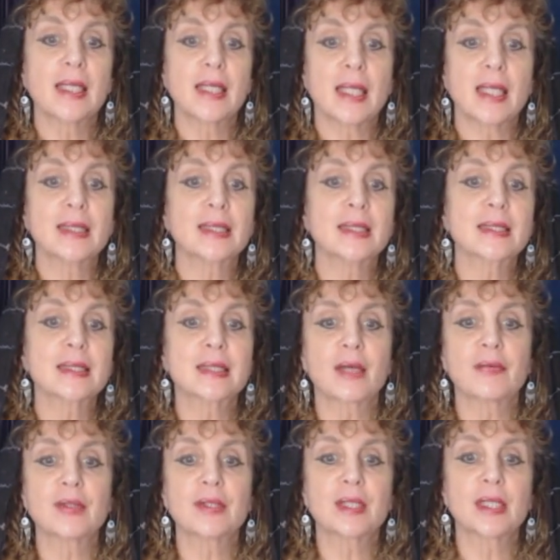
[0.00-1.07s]

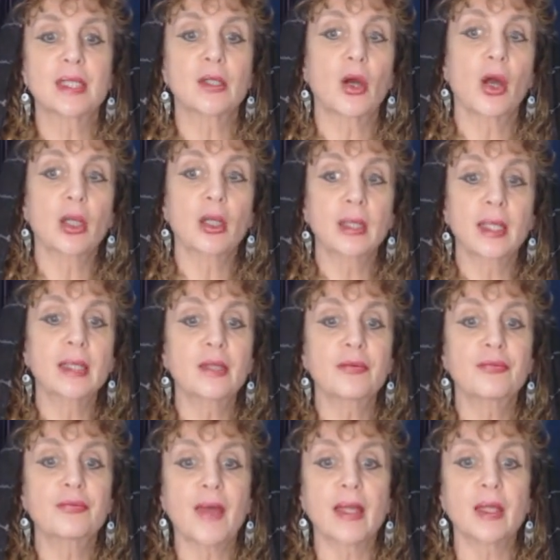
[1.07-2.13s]
1917, Our Lady
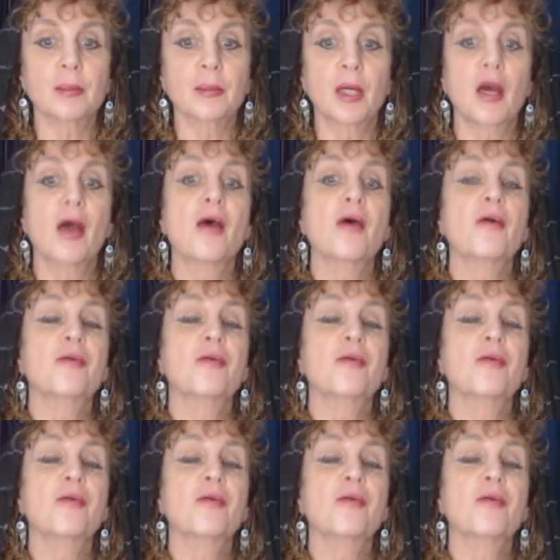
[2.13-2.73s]
of Fatima,